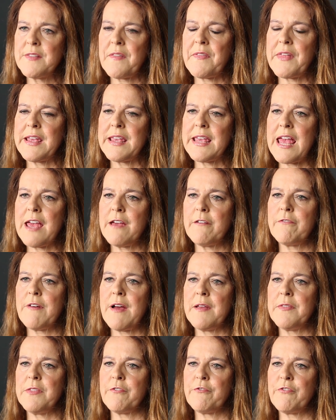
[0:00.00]
that they can't
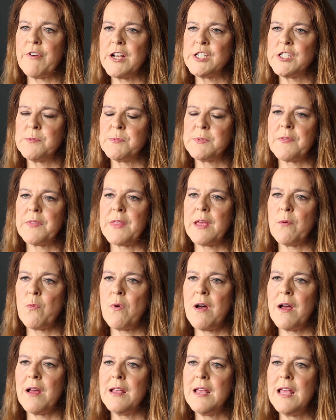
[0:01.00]
find the friendships that they
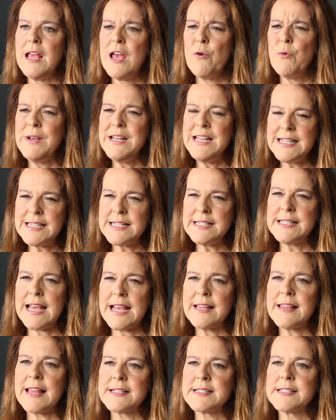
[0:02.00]
want, we need to
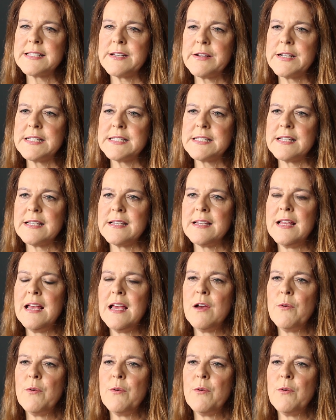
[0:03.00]
take that seriously.